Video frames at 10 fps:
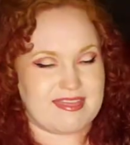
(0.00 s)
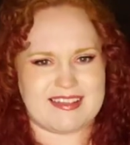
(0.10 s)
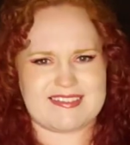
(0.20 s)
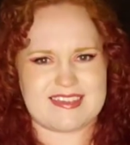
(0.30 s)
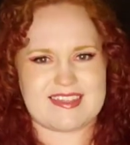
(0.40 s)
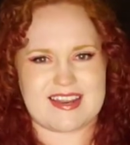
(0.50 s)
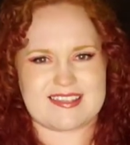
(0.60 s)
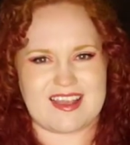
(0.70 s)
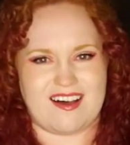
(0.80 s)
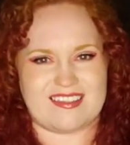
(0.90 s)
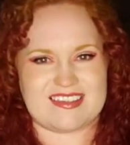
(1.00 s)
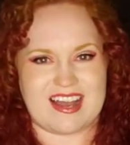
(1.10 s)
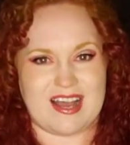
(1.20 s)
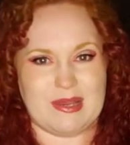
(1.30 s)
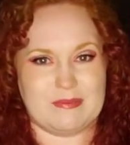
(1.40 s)
That's the thing that I say all the
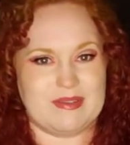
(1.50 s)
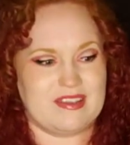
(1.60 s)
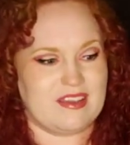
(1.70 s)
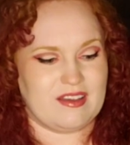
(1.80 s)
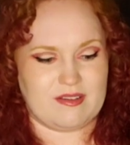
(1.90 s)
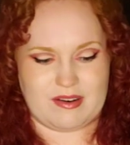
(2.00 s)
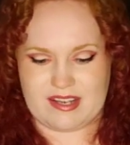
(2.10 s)
time when